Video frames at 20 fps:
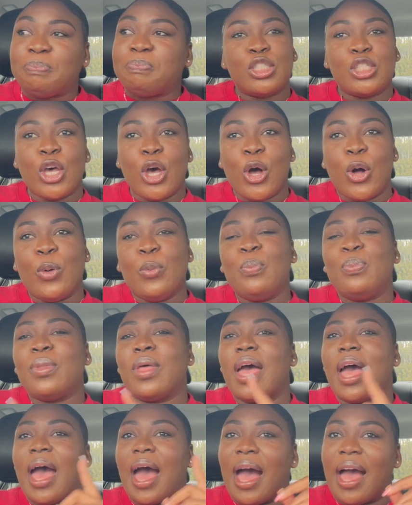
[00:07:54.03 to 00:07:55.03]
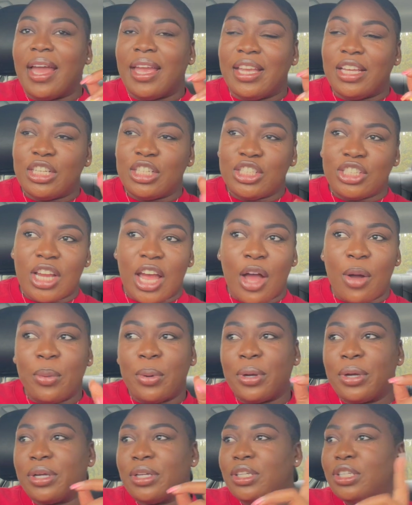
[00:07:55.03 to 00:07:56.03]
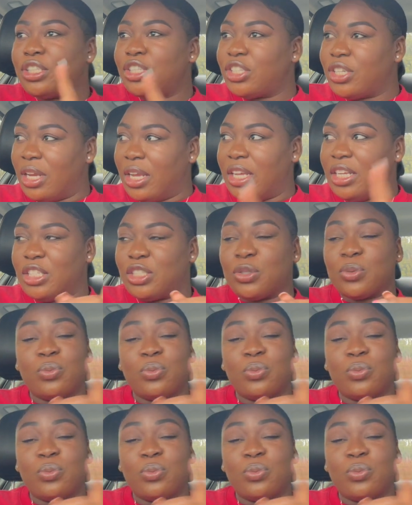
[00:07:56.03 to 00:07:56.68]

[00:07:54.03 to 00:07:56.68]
So I showered, changed,